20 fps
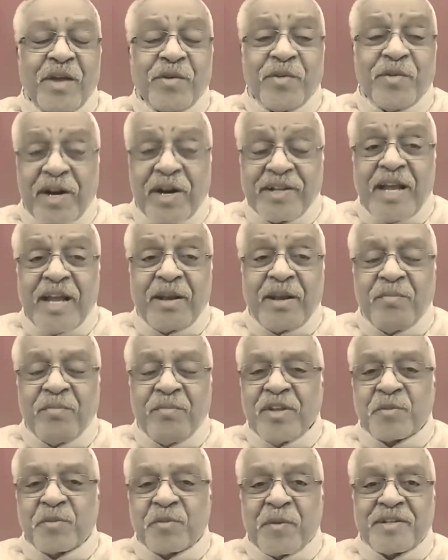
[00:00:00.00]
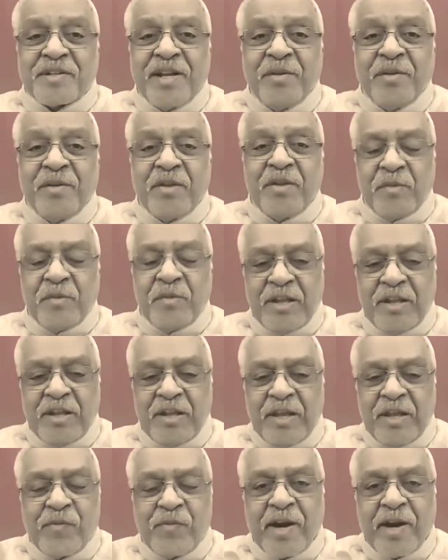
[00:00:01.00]
Have you heard that expression?
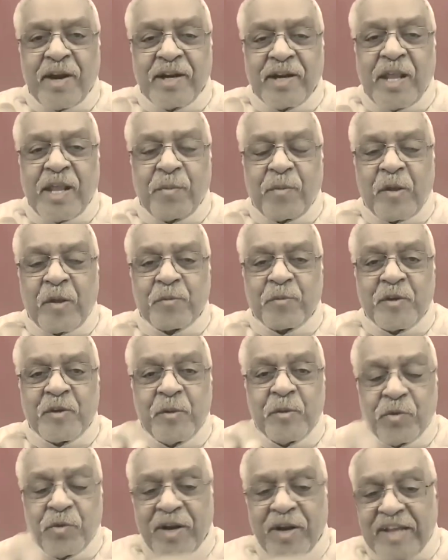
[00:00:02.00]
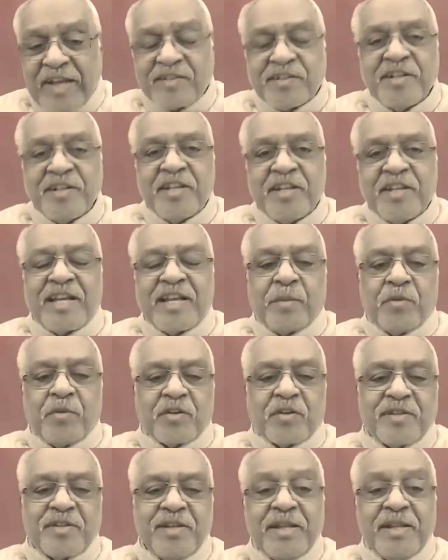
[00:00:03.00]
If you have heard that expression, put yes in the chat
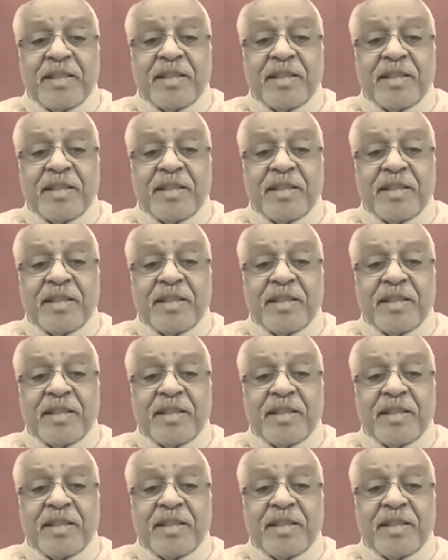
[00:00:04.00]
box.